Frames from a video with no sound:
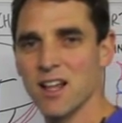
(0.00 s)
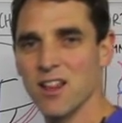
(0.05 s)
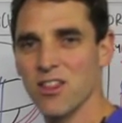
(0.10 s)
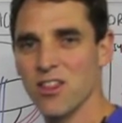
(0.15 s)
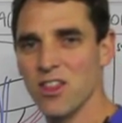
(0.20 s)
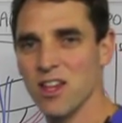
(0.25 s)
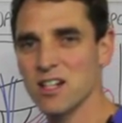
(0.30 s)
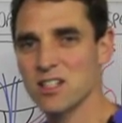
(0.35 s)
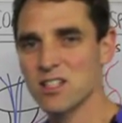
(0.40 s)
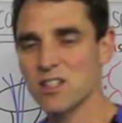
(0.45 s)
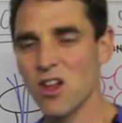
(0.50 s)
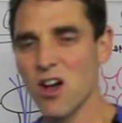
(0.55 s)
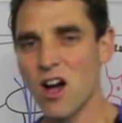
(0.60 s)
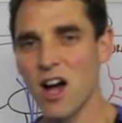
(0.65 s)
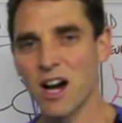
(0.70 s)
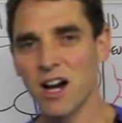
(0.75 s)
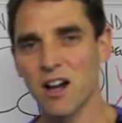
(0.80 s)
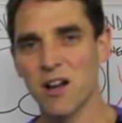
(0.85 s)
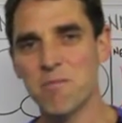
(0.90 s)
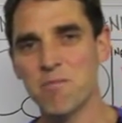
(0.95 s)
Things
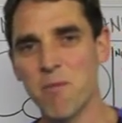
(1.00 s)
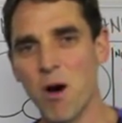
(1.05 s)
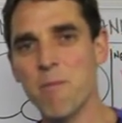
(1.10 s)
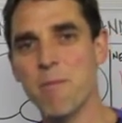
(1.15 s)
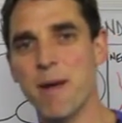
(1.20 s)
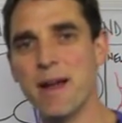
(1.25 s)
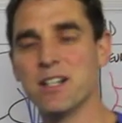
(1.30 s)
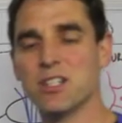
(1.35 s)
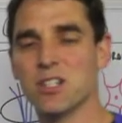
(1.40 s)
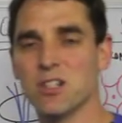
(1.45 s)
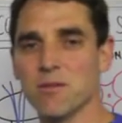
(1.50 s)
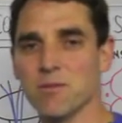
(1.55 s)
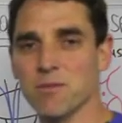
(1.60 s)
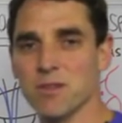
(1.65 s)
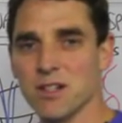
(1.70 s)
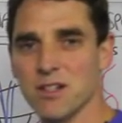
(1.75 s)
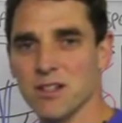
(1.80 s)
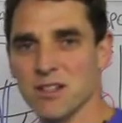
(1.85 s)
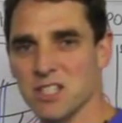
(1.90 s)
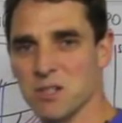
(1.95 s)
like momentum,
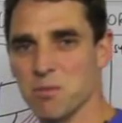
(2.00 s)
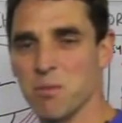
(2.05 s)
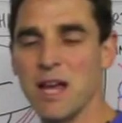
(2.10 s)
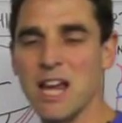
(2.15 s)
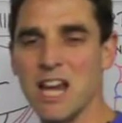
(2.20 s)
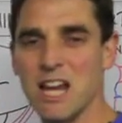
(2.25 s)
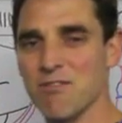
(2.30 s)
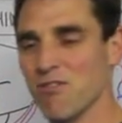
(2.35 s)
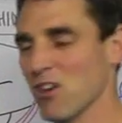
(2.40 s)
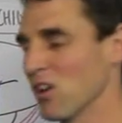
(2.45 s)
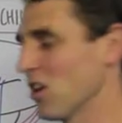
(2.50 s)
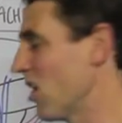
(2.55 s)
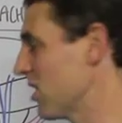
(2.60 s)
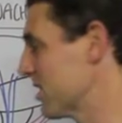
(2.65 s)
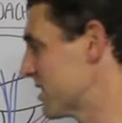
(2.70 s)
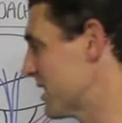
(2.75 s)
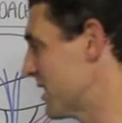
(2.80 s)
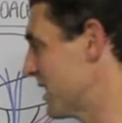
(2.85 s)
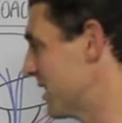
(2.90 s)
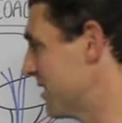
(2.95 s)
speed,
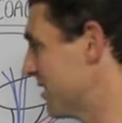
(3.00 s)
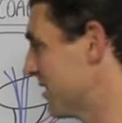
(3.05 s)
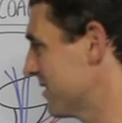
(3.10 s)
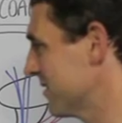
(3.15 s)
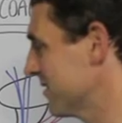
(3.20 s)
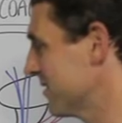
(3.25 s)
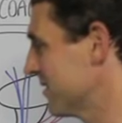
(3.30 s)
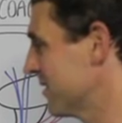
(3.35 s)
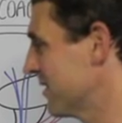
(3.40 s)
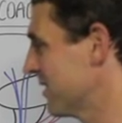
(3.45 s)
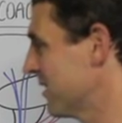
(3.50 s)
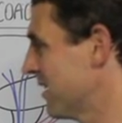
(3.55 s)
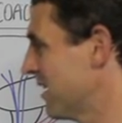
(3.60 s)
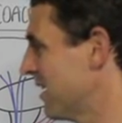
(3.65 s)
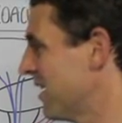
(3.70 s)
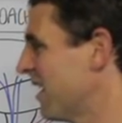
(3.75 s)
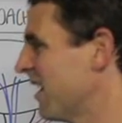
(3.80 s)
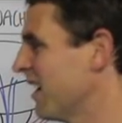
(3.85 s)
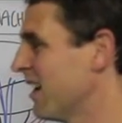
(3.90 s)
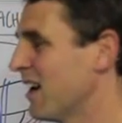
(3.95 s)
velocity,
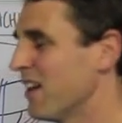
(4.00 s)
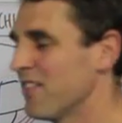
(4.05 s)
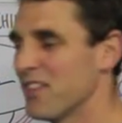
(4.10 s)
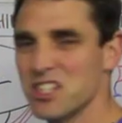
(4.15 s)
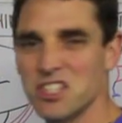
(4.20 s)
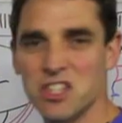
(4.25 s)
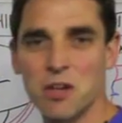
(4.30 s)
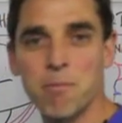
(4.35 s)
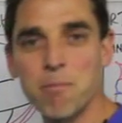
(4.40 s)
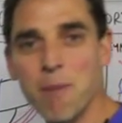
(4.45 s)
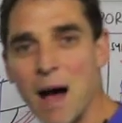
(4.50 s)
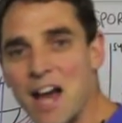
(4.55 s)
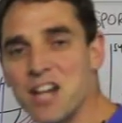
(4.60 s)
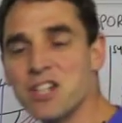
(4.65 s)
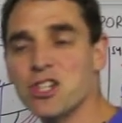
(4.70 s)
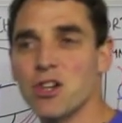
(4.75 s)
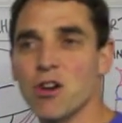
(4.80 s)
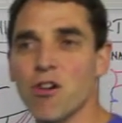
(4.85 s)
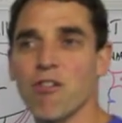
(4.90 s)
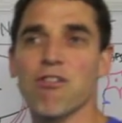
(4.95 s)
the
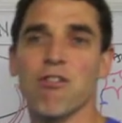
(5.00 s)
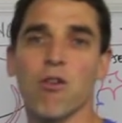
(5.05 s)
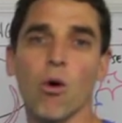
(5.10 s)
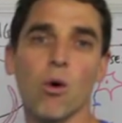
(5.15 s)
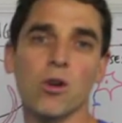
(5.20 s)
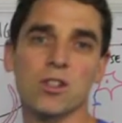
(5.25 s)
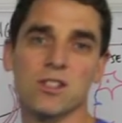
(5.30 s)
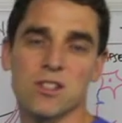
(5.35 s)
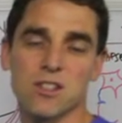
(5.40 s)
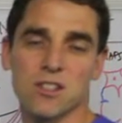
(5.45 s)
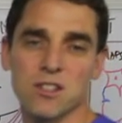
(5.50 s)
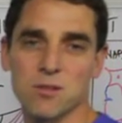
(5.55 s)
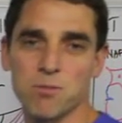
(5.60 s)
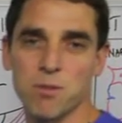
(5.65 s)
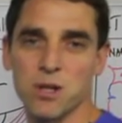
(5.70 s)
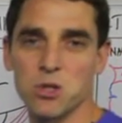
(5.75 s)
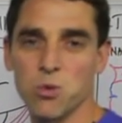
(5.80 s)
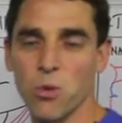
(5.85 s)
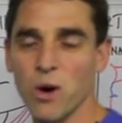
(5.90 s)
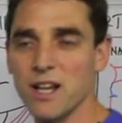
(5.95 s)
summation of forces
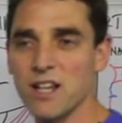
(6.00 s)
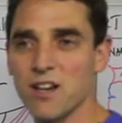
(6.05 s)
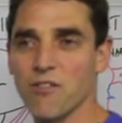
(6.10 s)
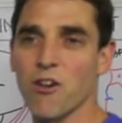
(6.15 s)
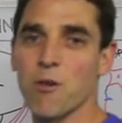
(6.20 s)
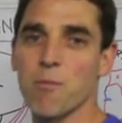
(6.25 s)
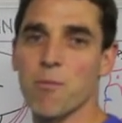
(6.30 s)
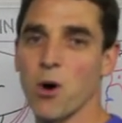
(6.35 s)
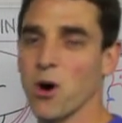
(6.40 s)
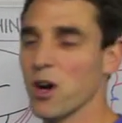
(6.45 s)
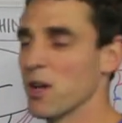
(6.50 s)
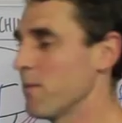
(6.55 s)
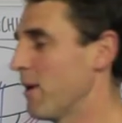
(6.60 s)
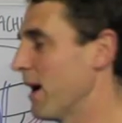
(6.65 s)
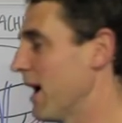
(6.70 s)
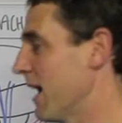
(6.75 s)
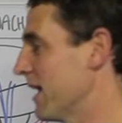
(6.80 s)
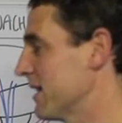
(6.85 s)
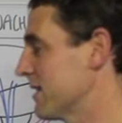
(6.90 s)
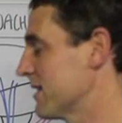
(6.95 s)
between different body
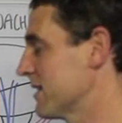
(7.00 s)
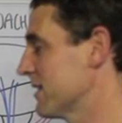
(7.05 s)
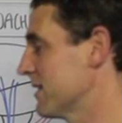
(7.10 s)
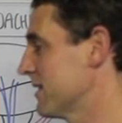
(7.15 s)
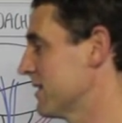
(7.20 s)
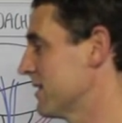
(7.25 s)
parts.